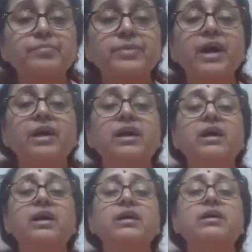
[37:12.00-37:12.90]

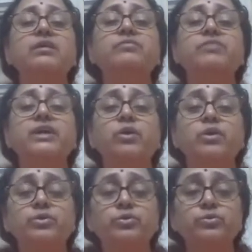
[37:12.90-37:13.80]
BRCA 1
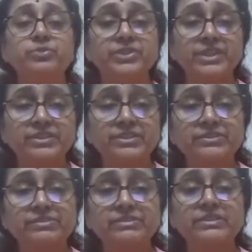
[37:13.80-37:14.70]
or 2
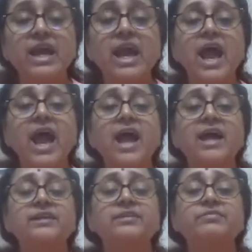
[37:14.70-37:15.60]
mutations,
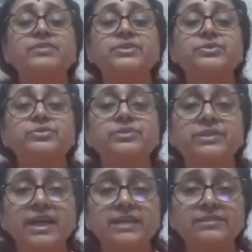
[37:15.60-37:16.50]
and we should
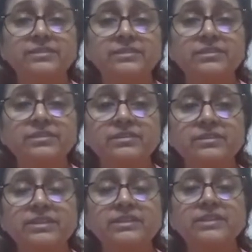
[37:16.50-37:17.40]
test
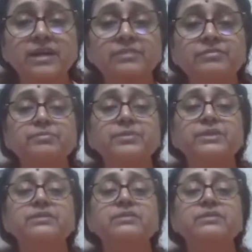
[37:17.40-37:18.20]
the young women